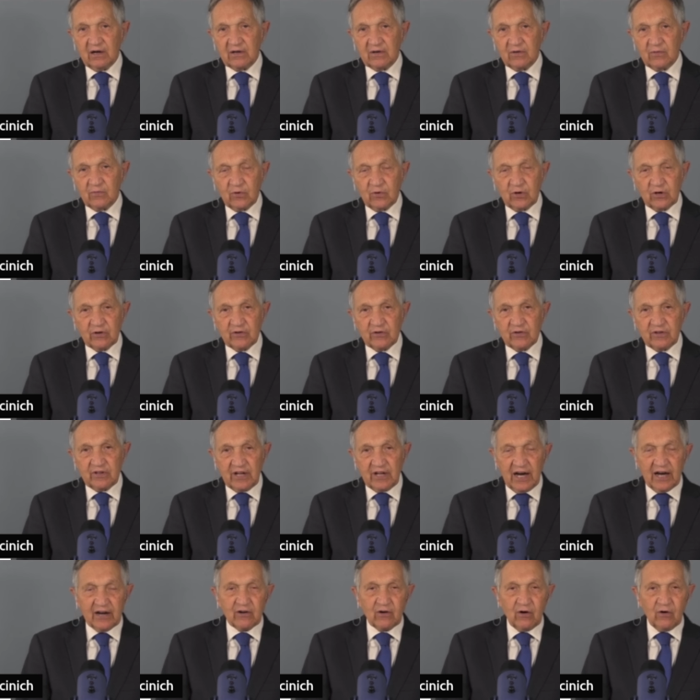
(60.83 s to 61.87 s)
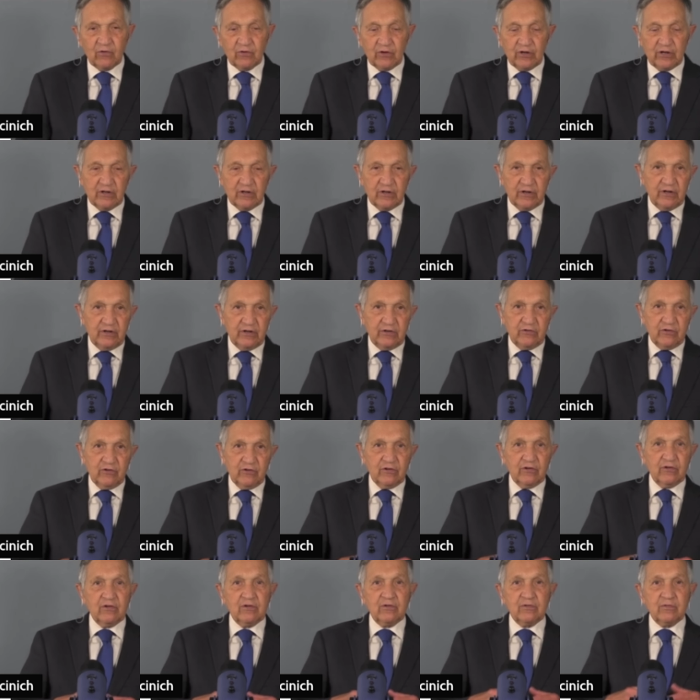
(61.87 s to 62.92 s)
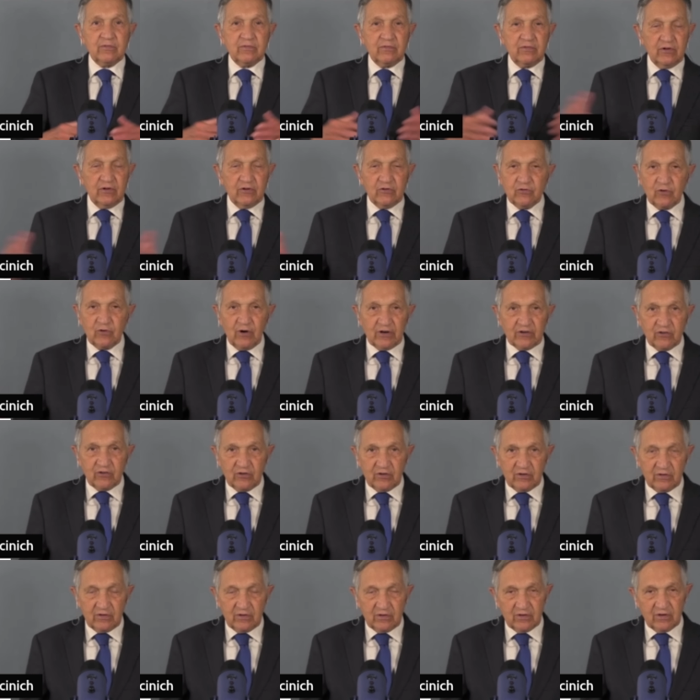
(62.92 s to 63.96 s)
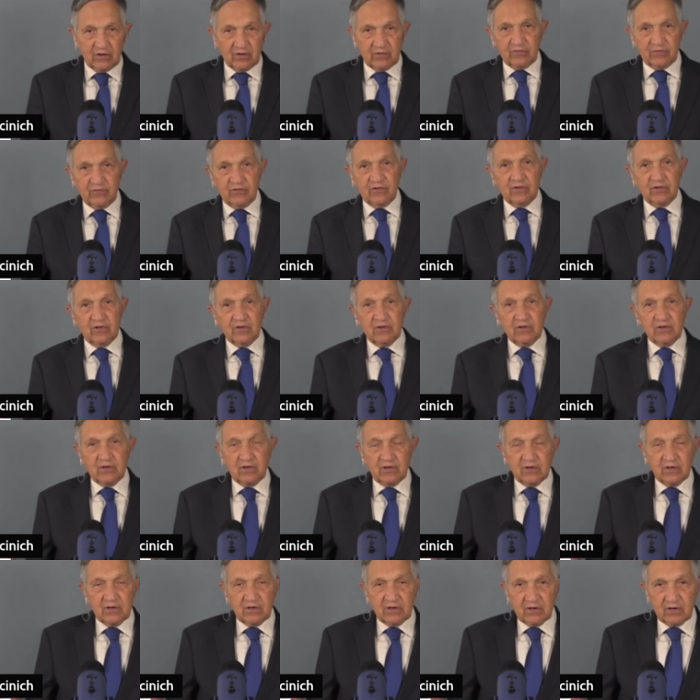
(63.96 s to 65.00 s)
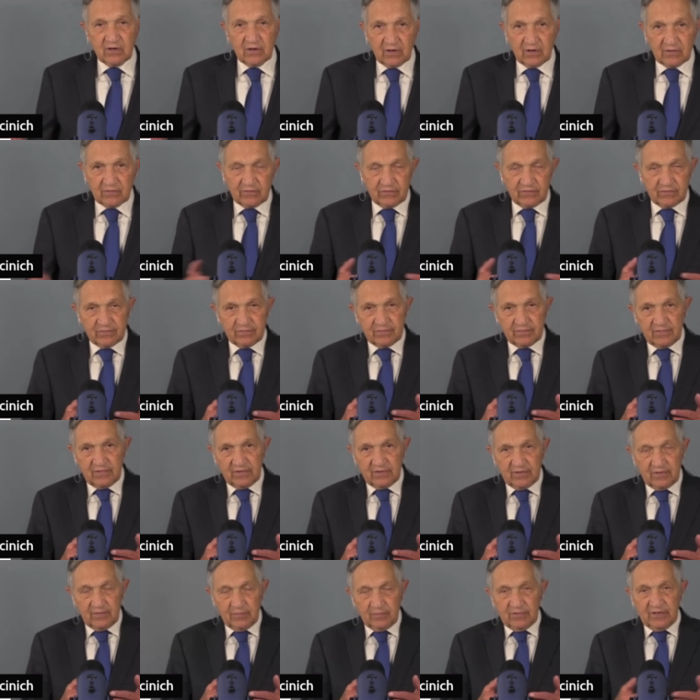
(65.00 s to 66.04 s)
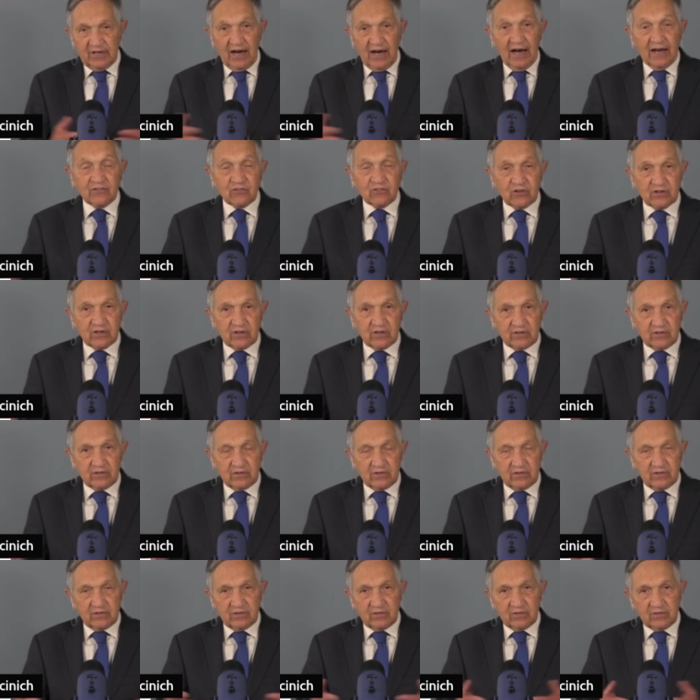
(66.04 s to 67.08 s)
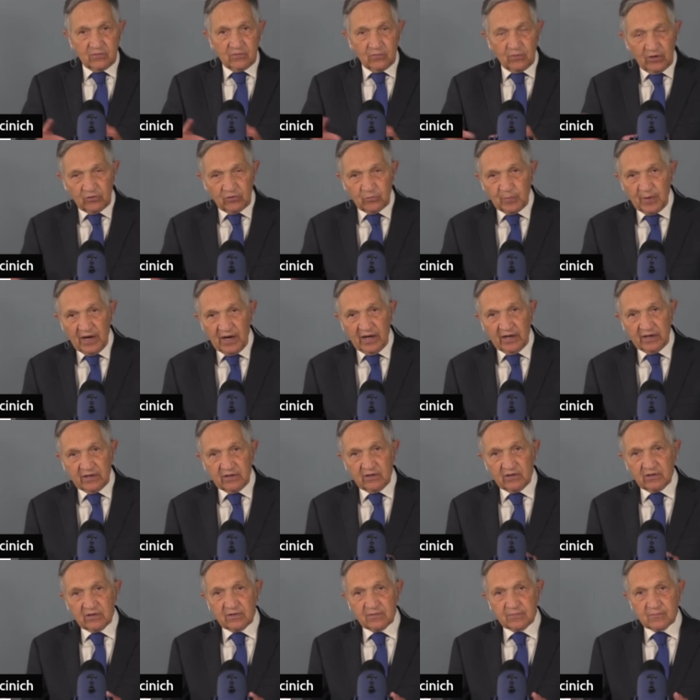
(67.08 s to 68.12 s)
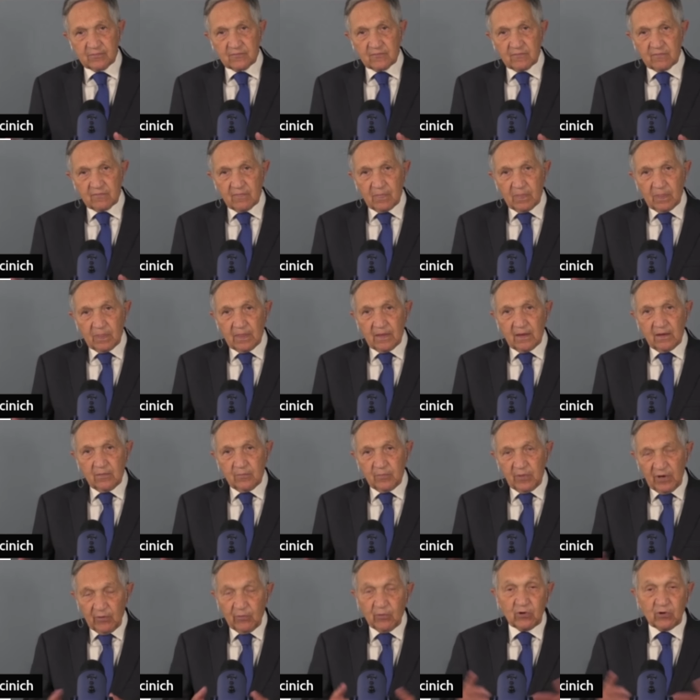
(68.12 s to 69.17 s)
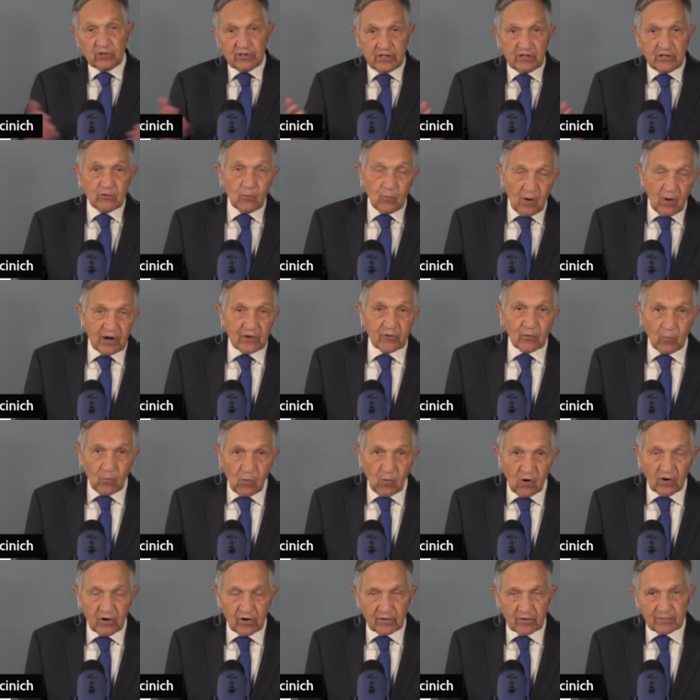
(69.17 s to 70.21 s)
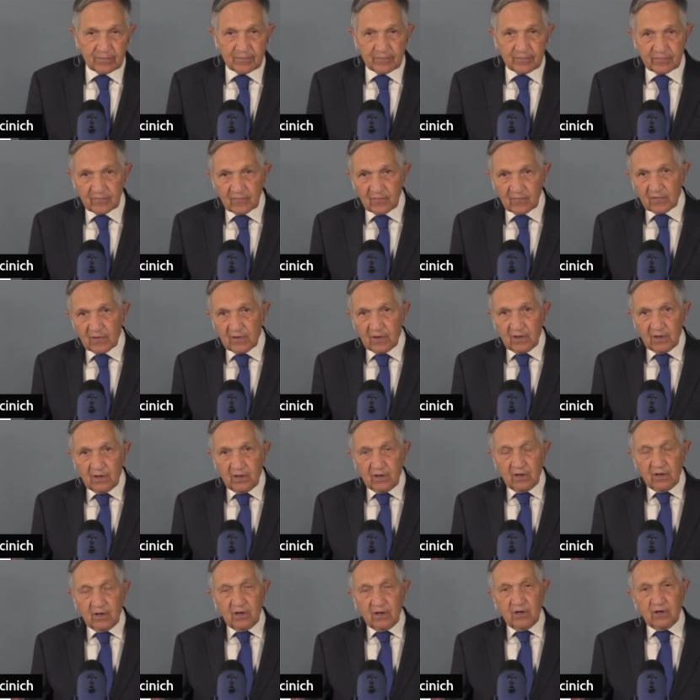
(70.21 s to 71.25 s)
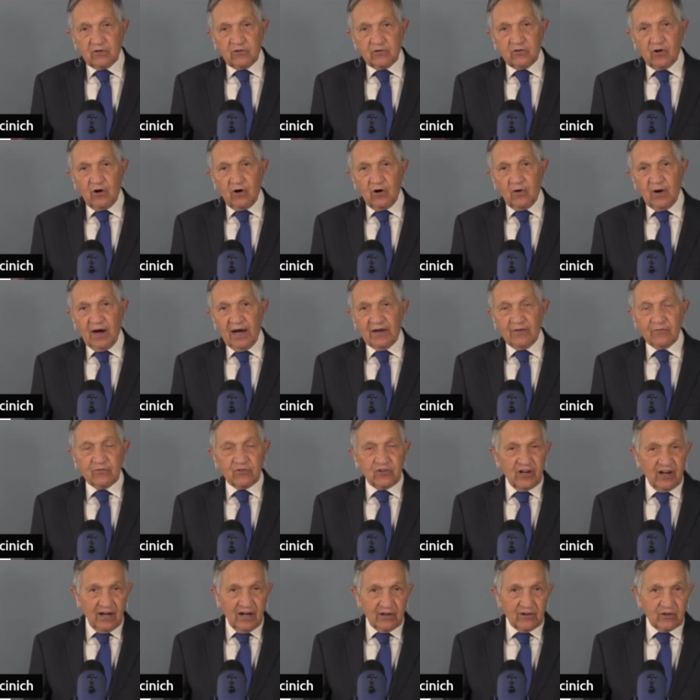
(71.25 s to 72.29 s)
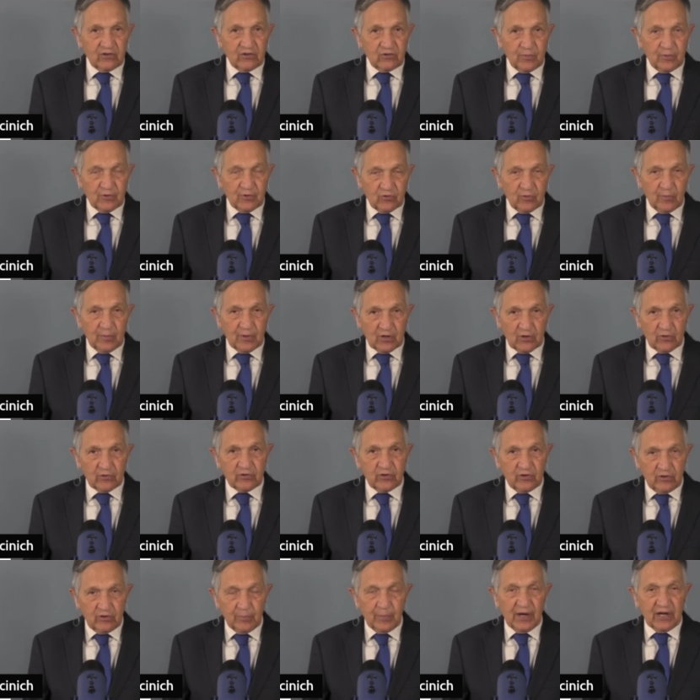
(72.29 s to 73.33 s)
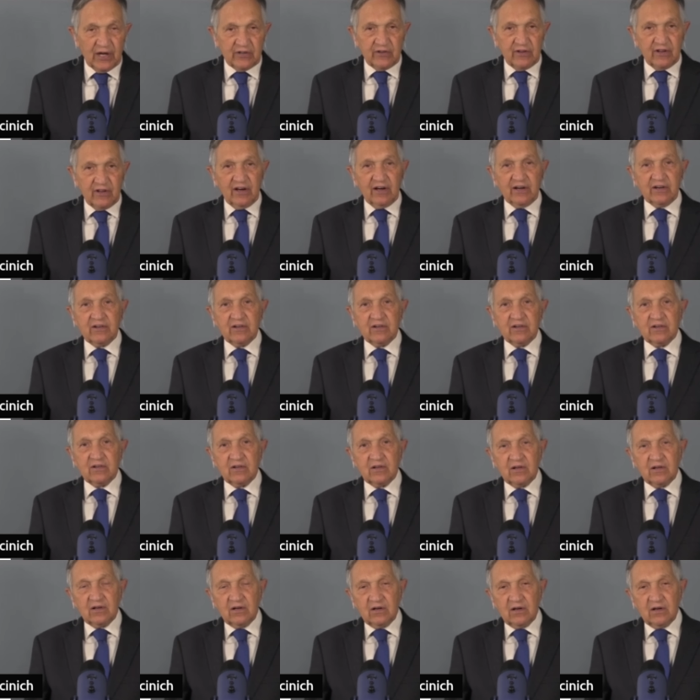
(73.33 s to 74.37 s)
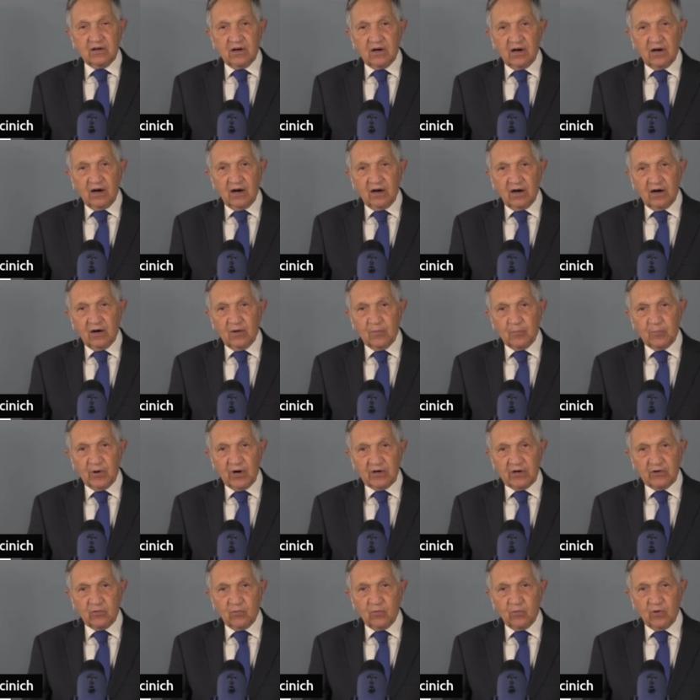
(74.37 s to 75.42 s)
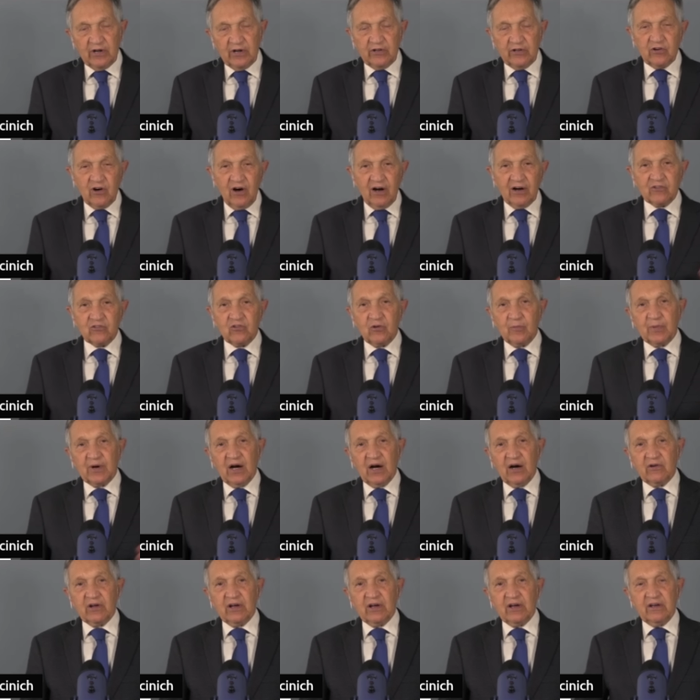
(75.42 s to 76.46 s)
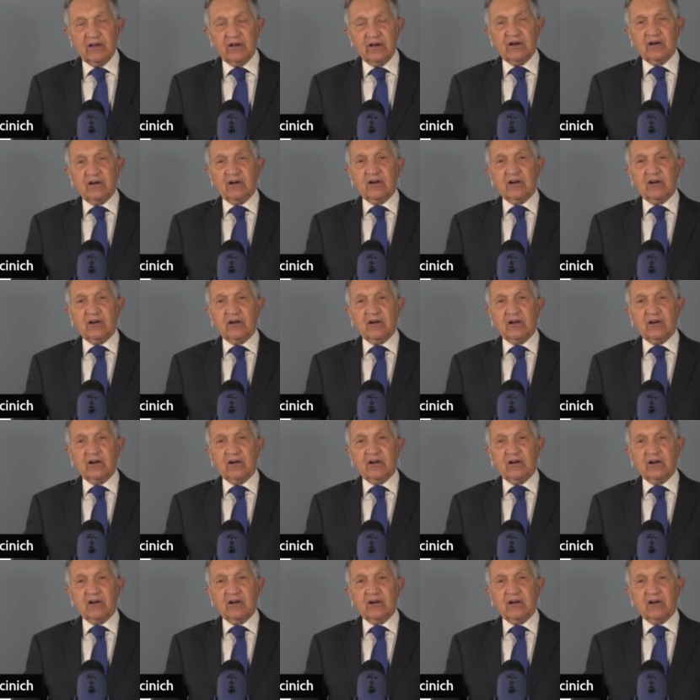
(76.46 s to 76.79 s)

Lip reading: will not only lead to the destruction of Gaza and West Bank, but it will lead to a wider war. So I have challenged Mr. Miller to debate that. But when he talks about the